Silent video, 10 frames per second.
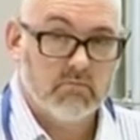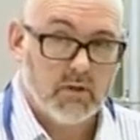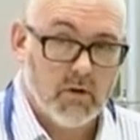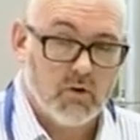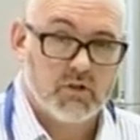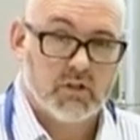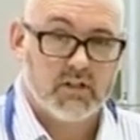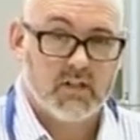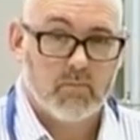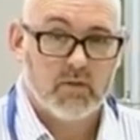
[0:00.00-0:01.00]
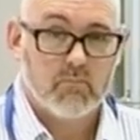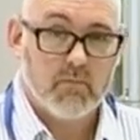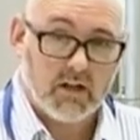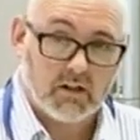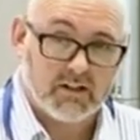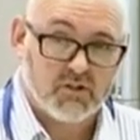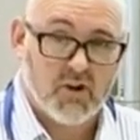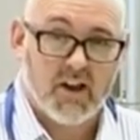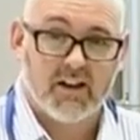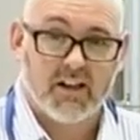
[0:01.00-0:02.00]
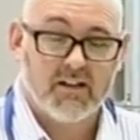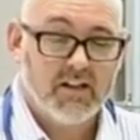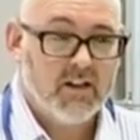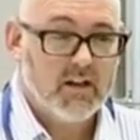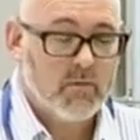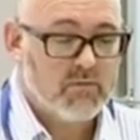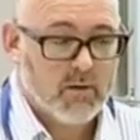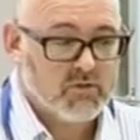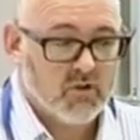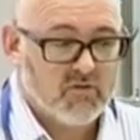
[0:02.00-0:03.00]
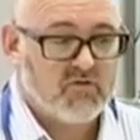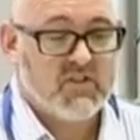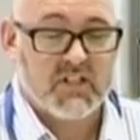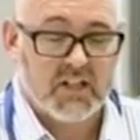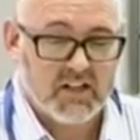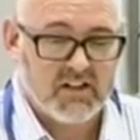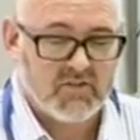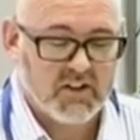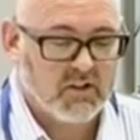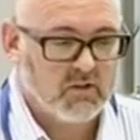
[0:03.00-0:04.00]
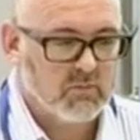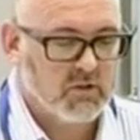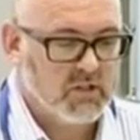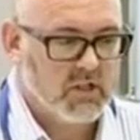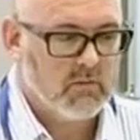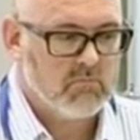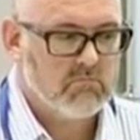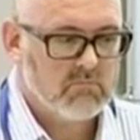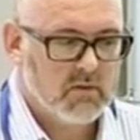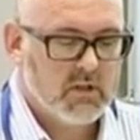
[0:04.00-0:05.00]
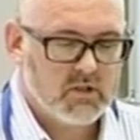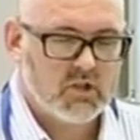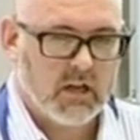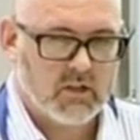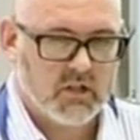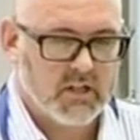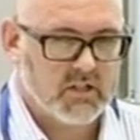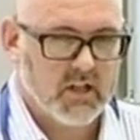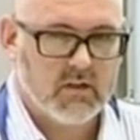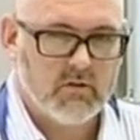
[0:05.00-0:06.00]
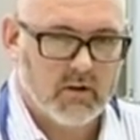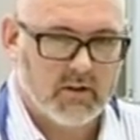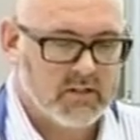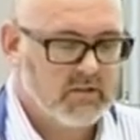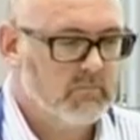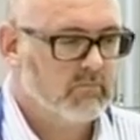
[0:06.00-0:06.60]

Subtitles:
emotionally sapping, mentally draining, perhaps not physically difficult, but it's challenging, isn't it? You know this.